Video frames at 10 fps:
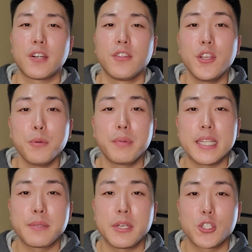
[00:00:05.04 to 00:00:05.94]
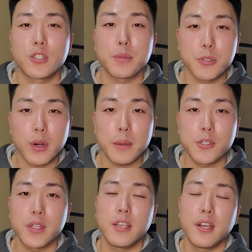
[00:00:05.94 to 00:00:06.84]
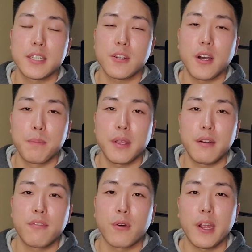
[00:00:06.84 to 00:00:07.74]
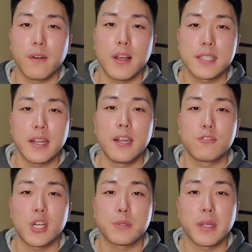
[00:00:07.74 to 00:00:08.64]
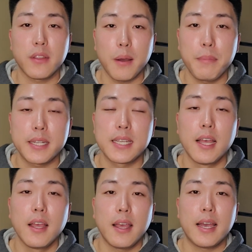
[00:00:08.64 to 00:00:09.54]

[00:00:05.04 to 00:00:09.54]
are new, please make sure to subscribe so that you guys are updated for hair loss and hair transplant topics,